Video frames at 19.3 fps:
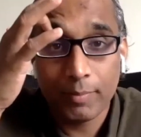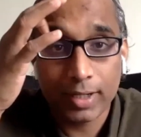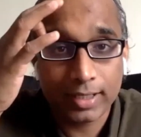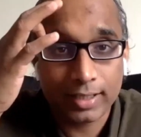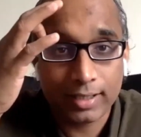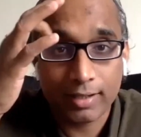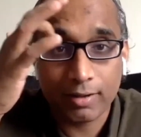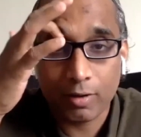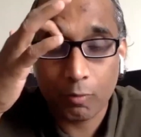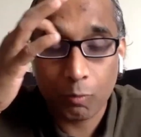
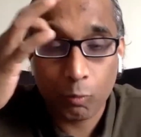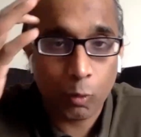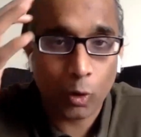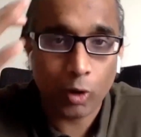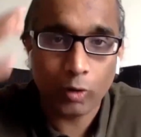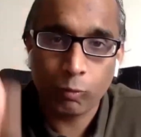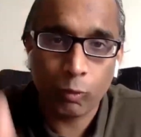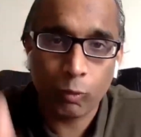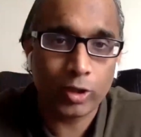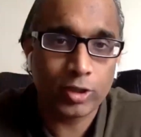But
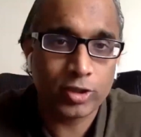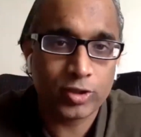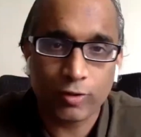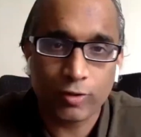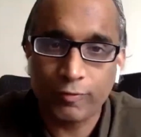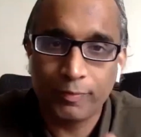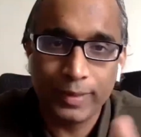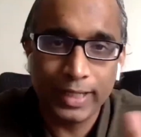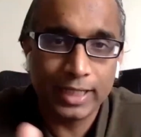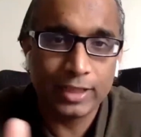what
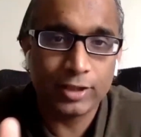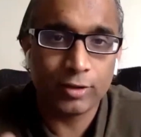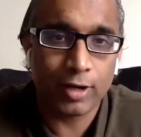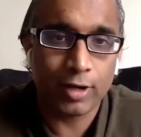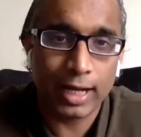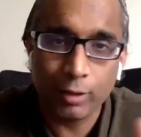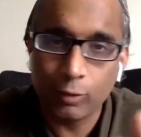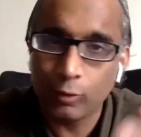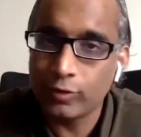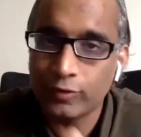sort of piqued
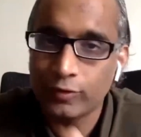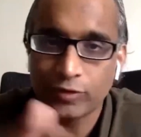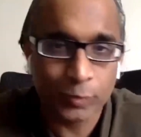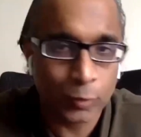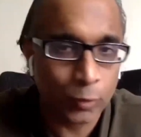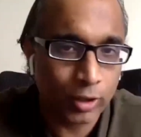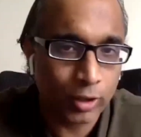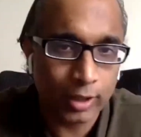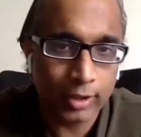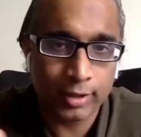your, I know you've
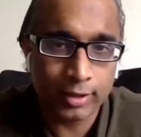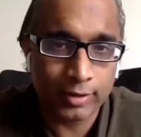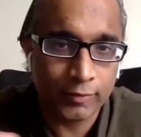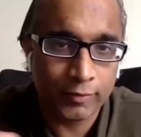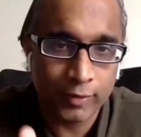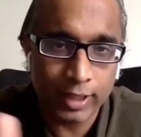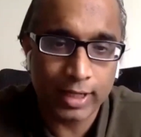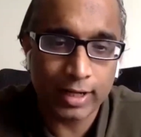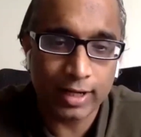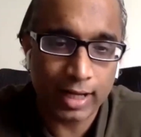
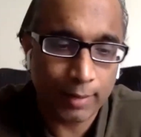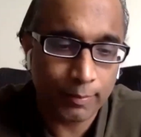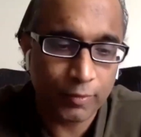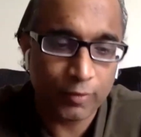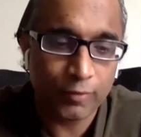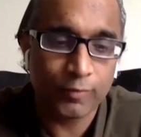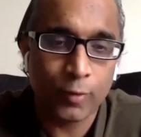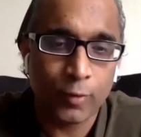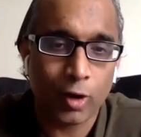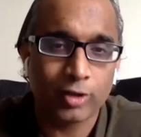written a
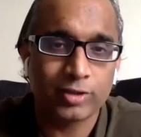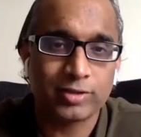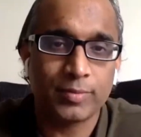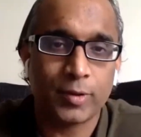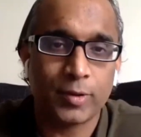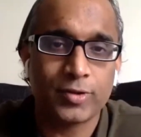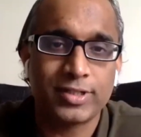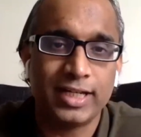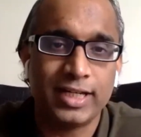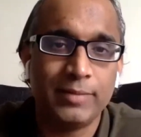couple of blogs
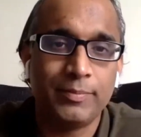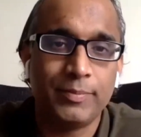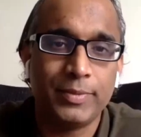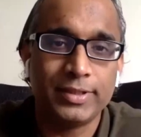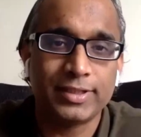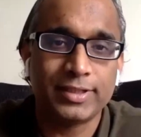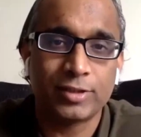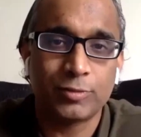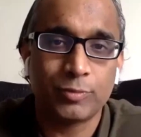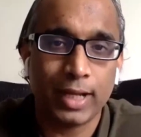about
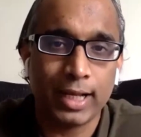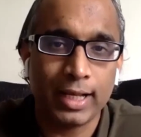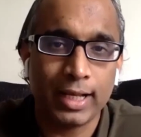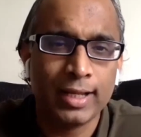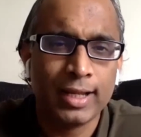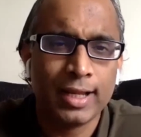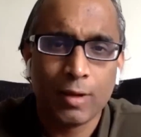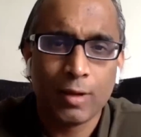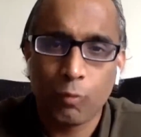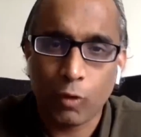CDPs as well.
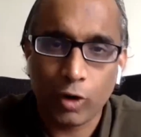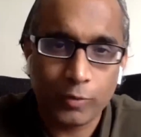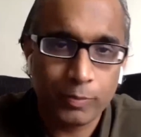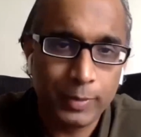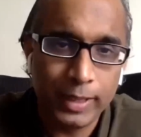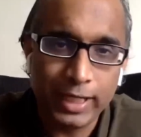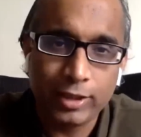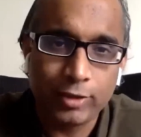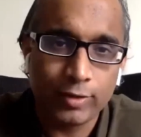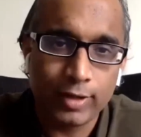
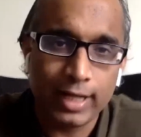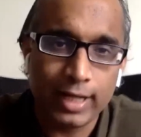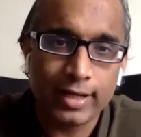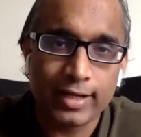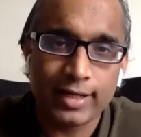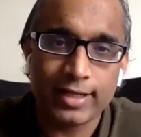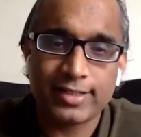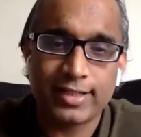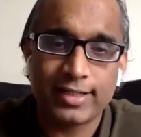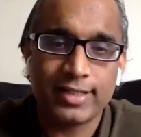What piqued your
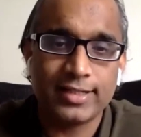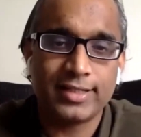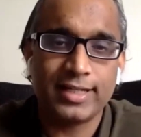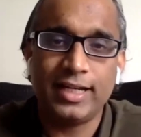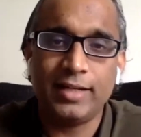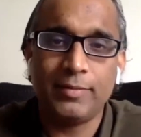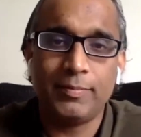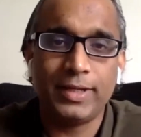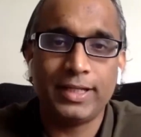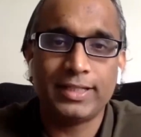interest in
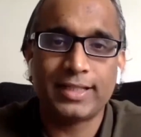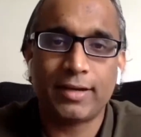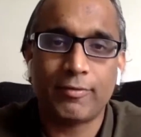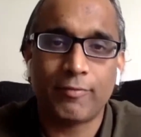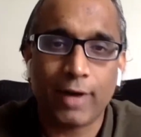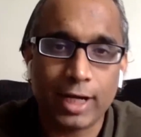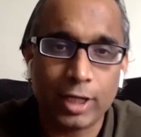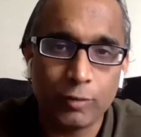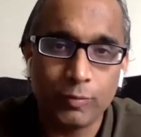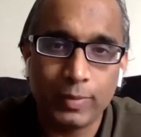CDPs,
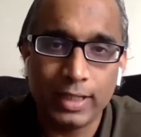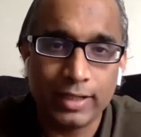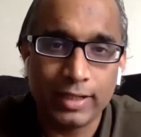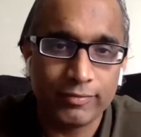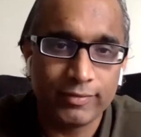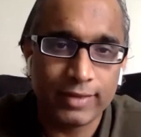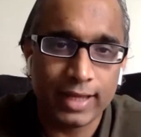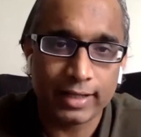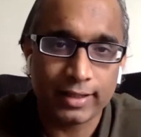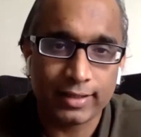and why do you
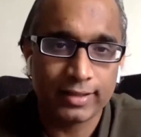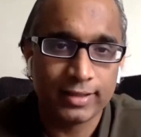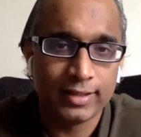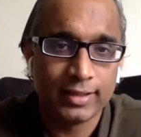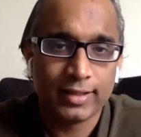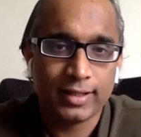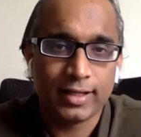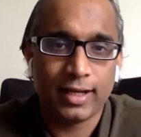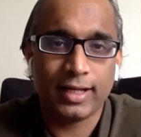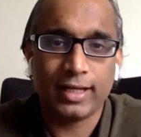believe that
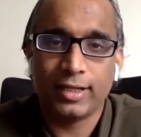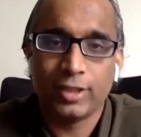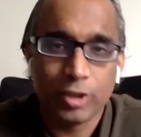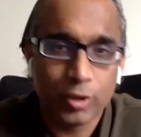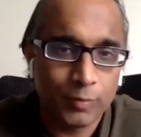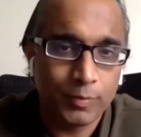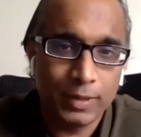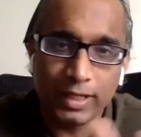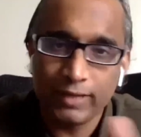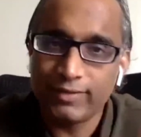Do
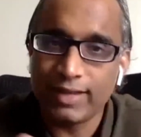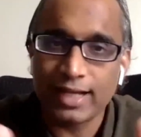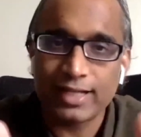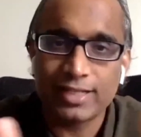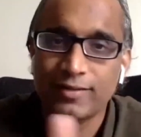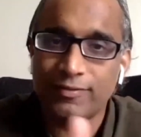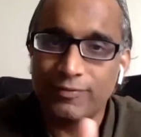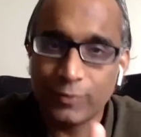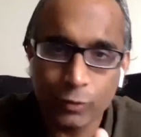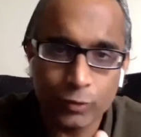you believe
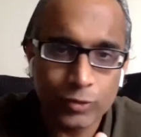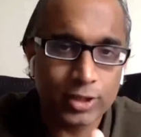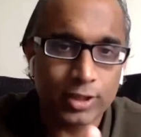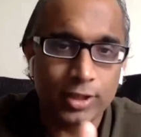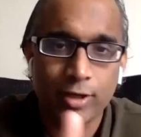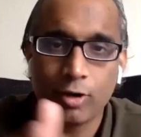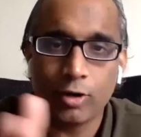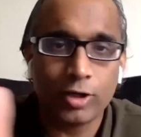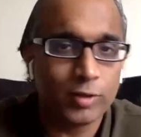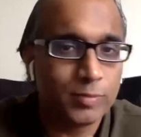that's the
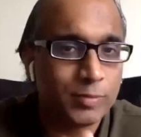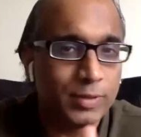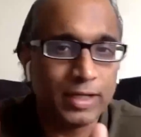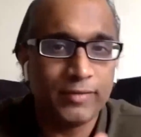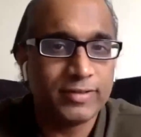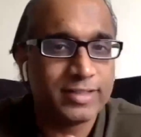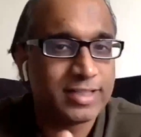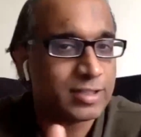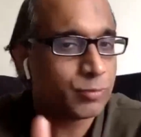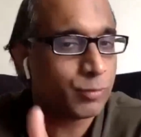future, or do you
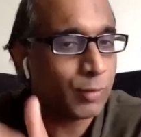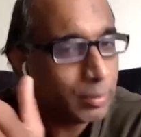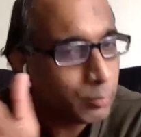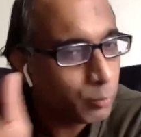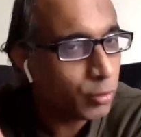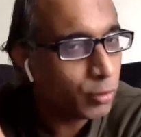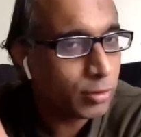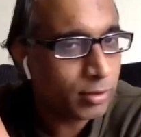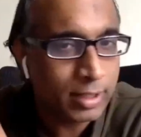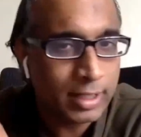believe it's just
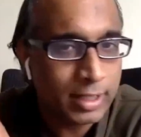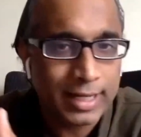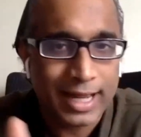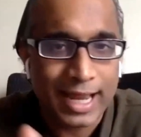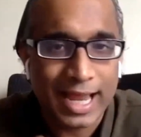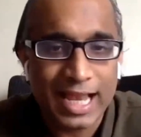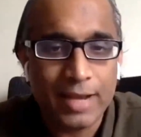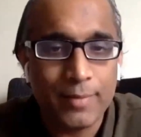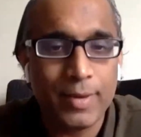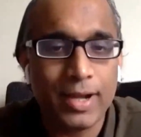one more
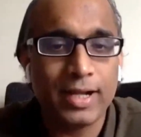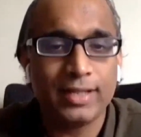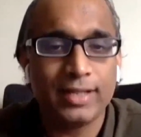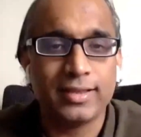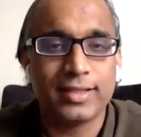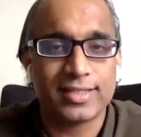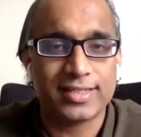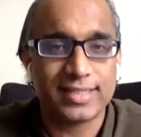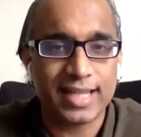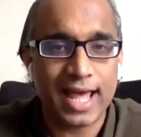element
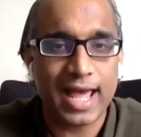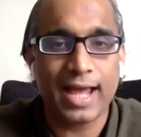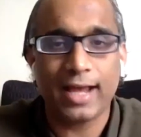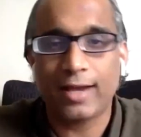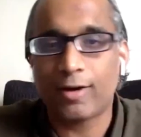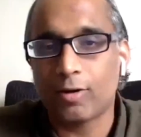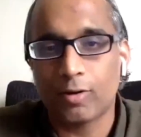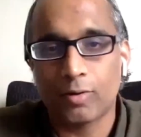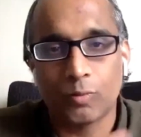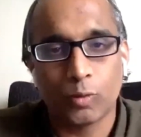in the
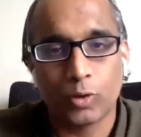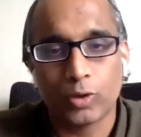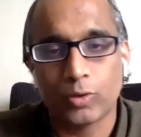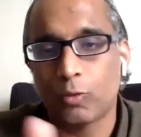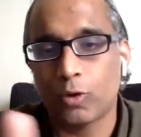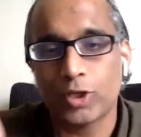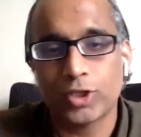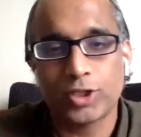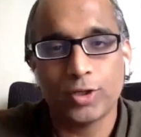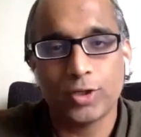stack, or
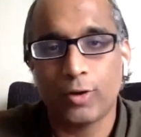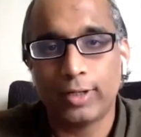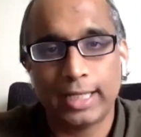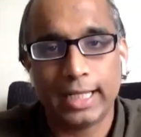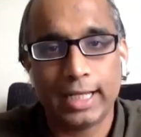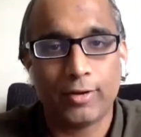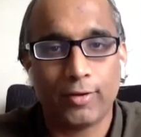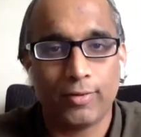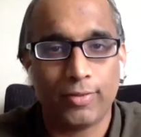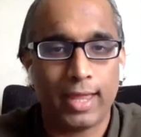what's your
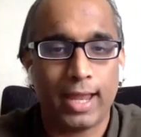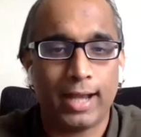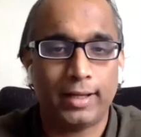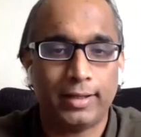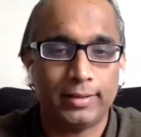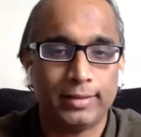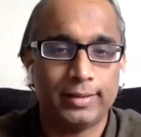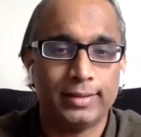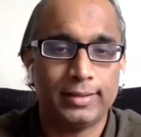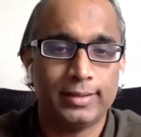take on that?
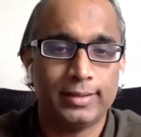